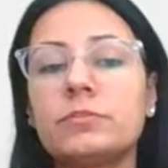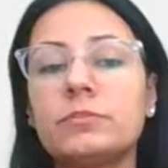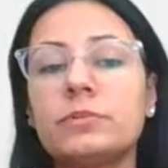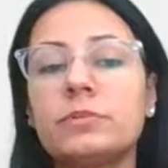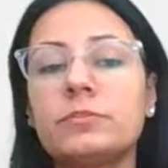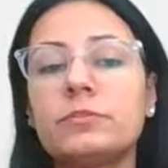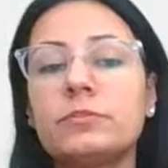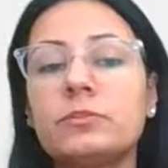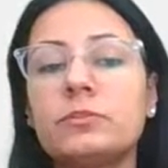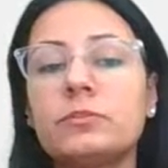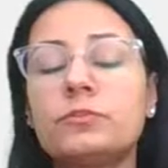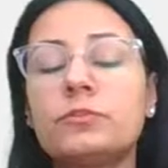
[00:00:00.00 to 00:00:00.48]

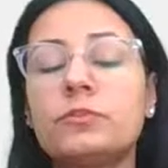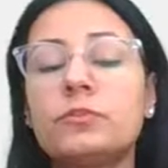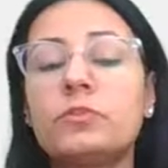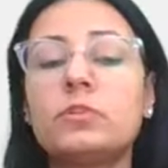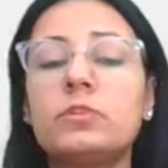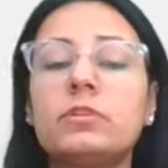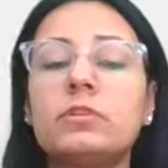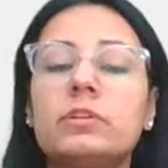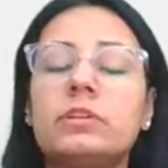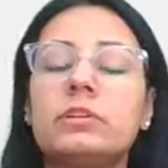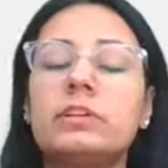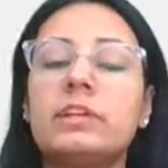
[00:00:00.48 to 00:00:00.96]

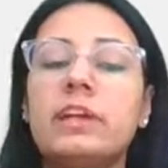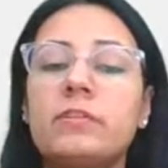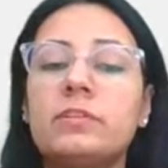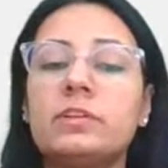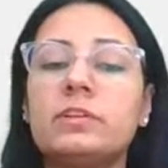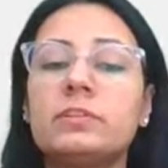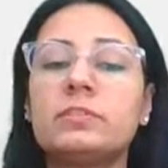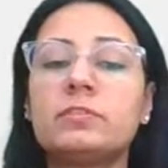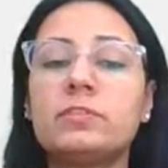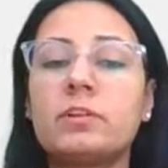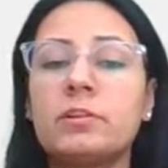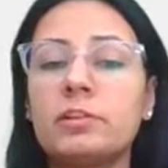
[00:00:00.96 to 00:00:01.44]
before
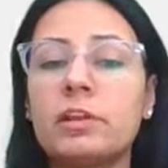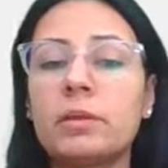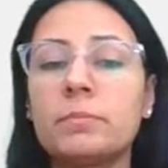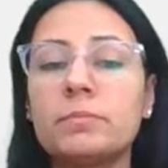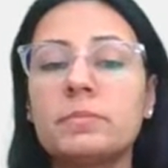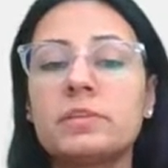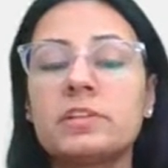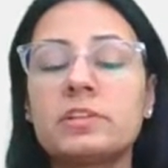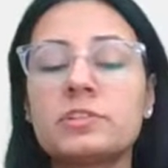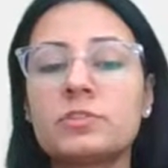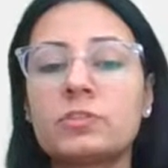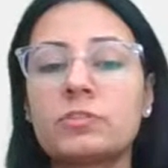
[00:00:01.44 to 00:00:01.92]
the
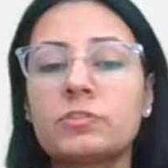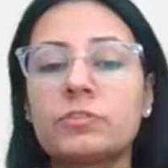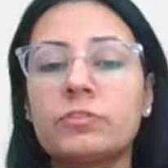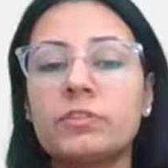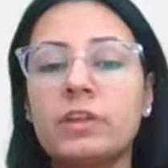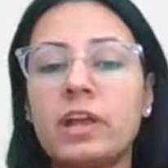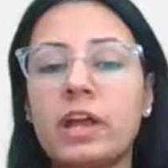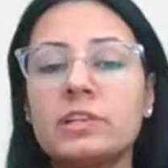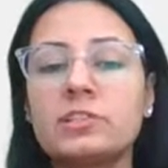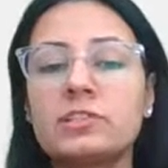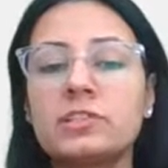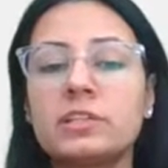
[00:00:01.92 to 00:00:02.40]
appearance of
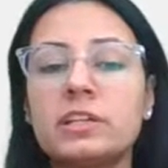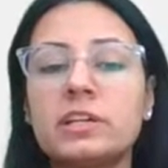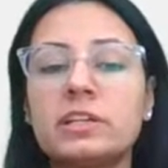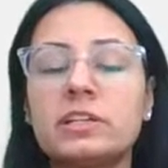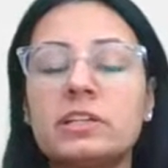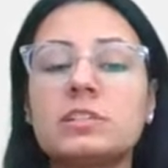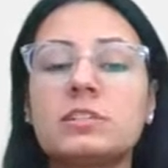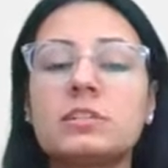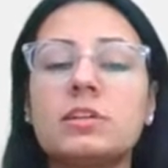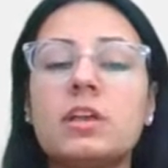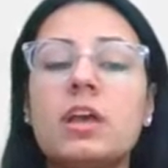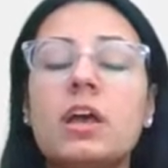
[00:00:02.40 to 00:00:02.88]
rash, that
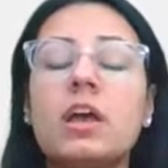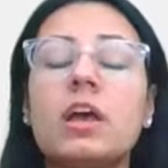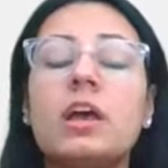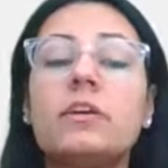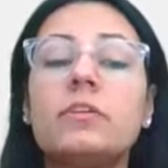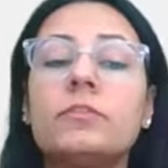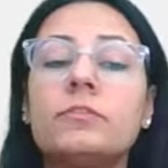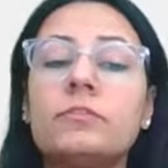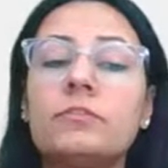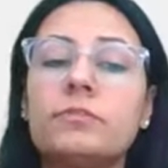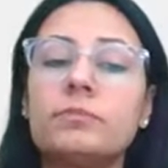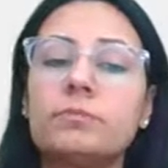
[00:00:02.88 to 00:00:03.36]
is
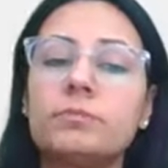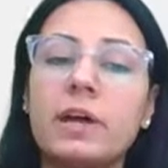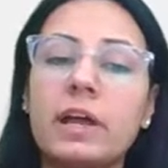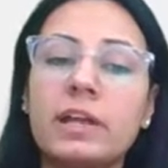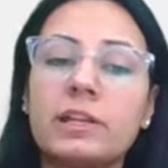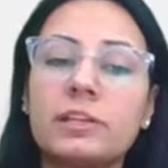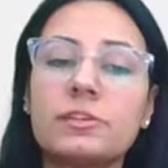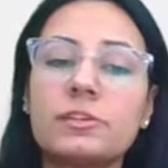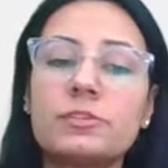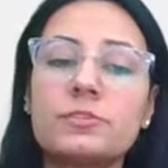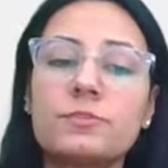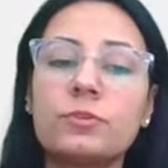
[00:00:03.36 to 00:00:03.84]

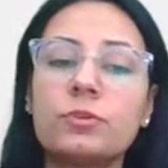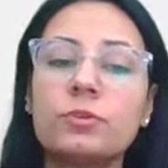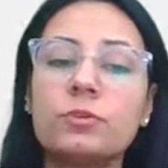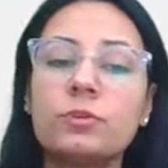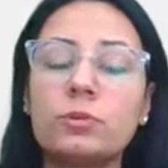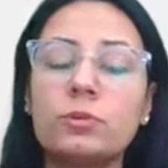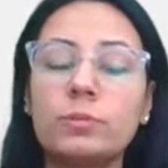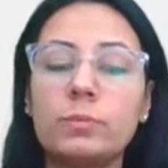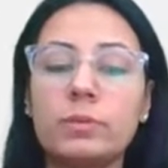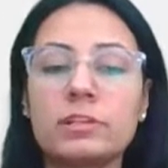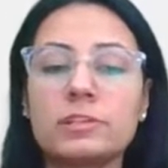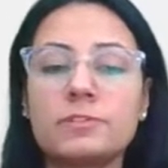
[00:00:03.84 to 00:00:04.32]
-4
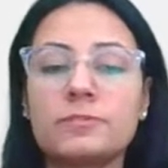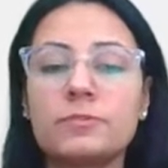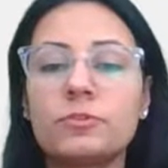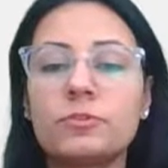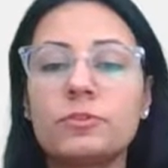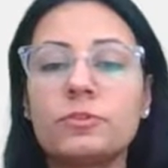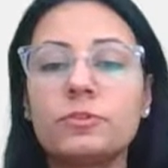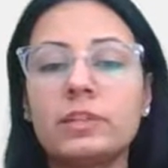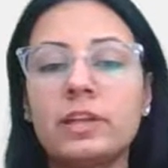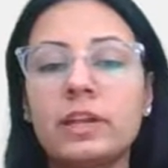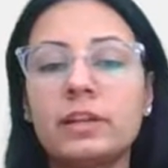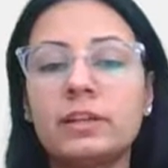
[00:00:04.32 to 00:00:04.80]
to
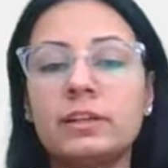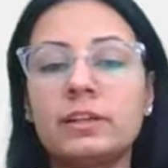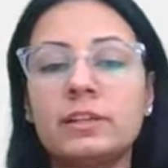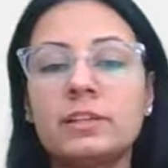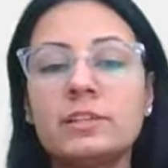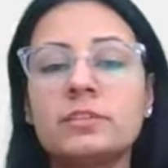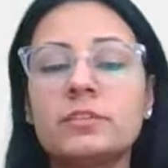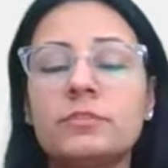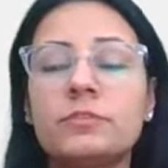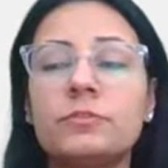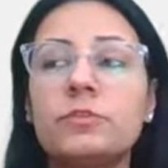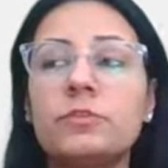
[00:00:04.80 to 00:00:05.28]
+4, that
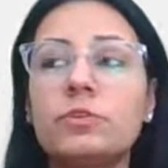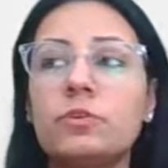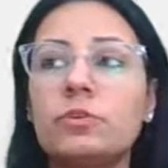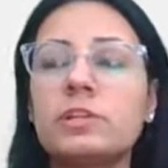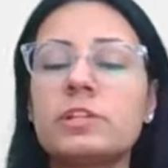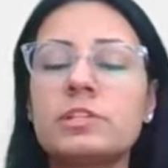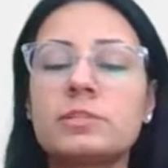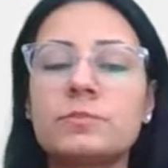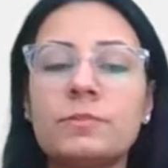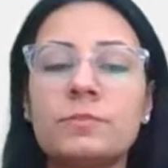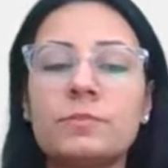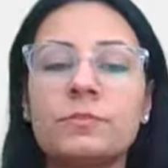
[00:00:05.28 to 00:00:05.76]
is 4
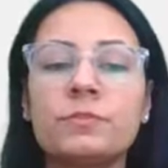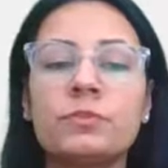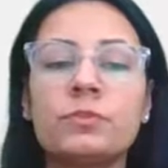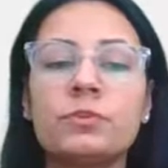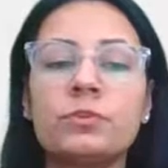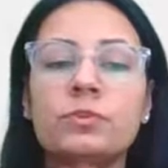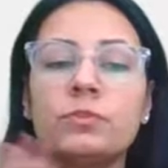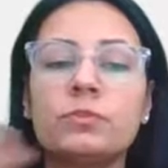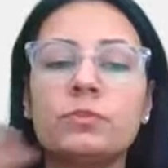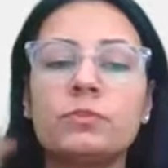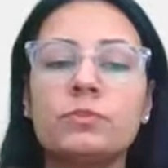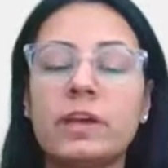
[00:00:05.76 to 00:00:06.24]
days
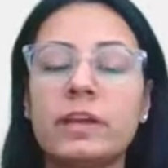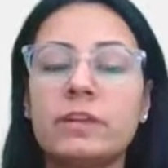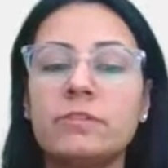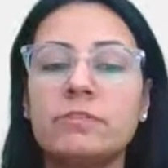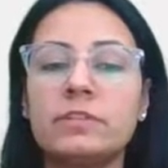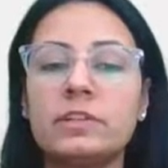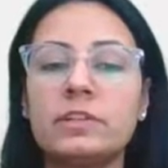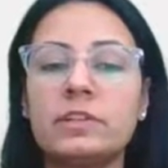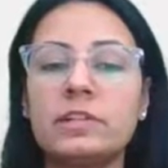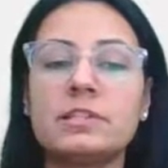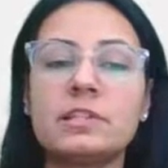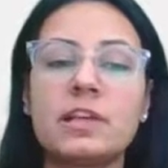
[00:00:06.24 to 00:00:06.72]
before to
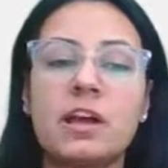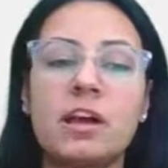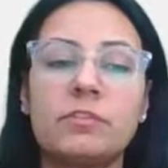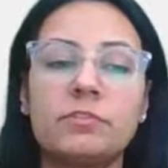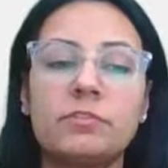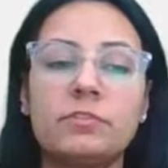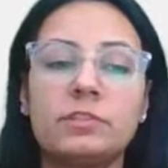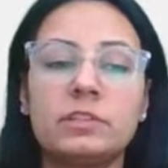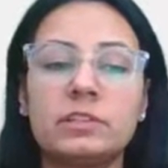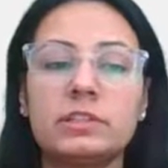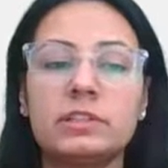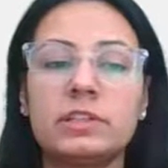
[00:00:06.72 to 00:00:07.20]
5 days
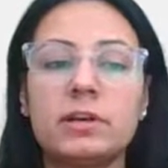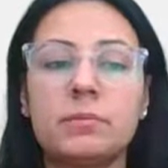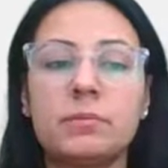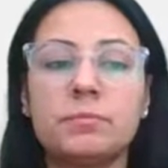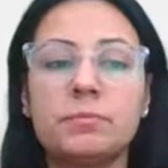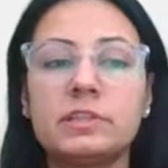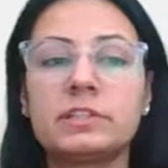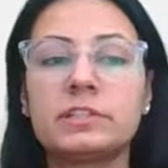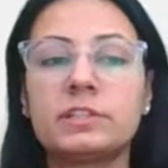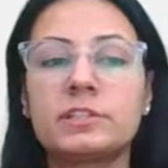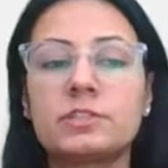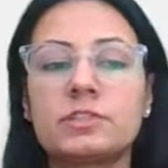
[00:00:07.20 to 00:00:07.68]
after the
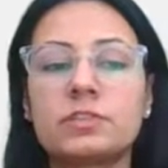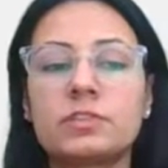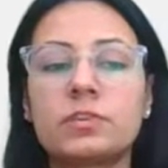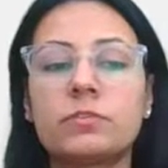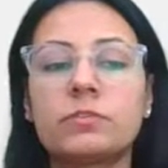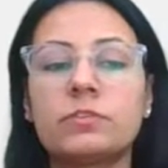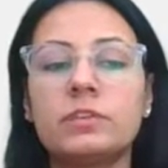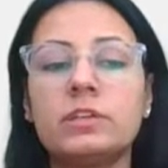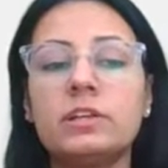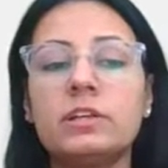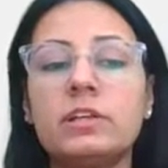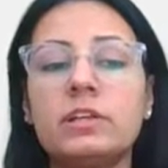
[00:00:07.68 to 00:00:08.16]
appearance
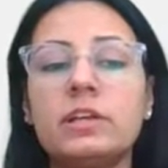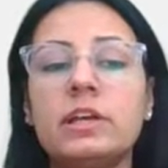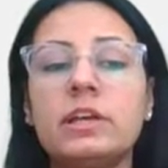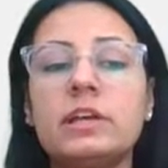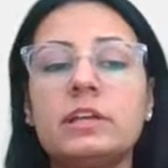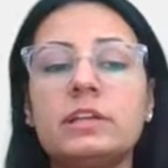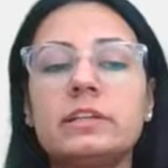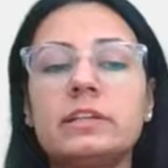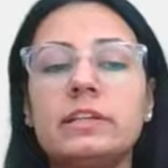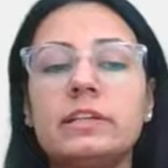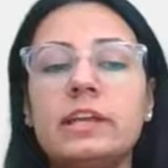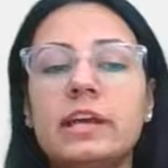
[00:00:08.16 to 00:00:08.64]
of the
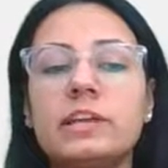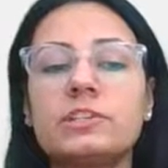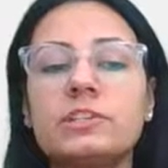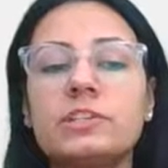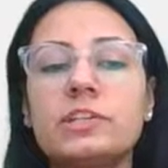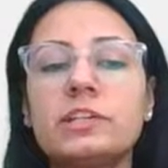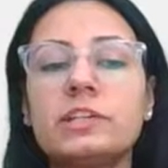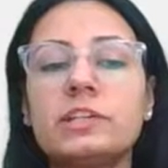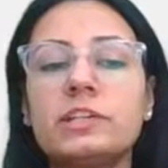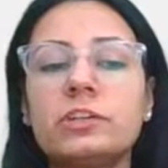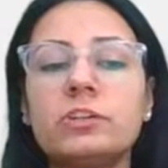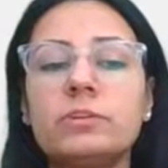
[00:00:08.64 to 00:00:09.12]

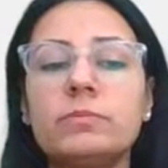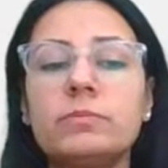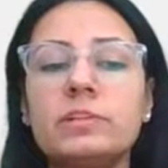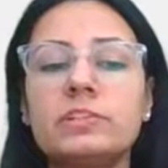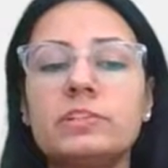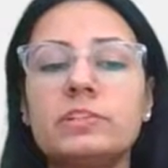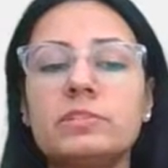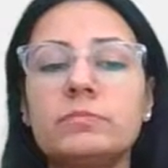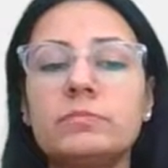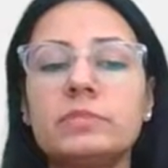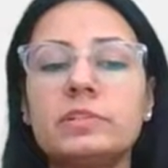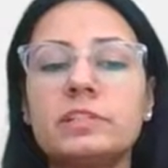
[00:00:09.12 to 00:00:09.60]
rash.
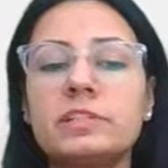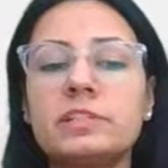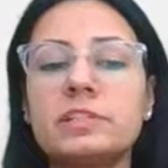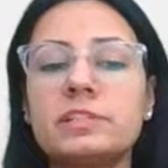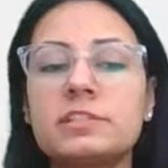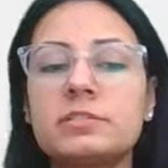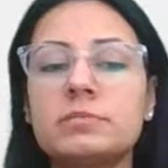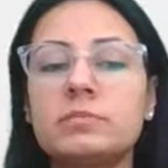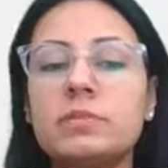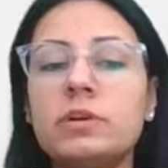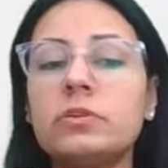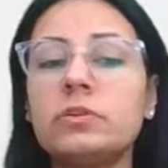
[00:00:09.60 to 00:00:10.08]
Incubation period
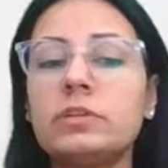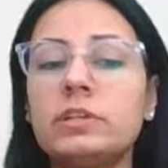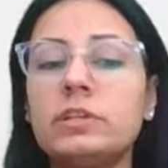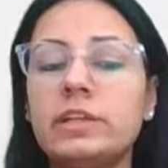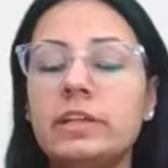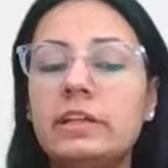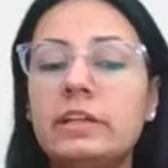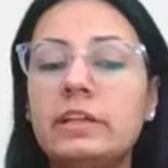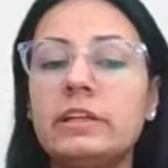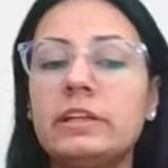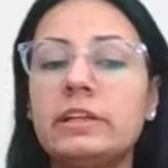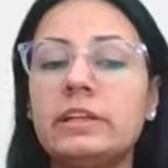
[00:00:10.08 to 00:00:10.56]
is about
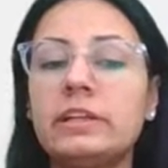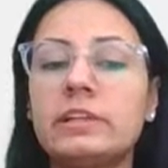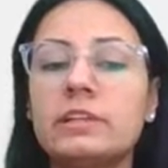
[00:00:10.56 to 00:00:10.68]
10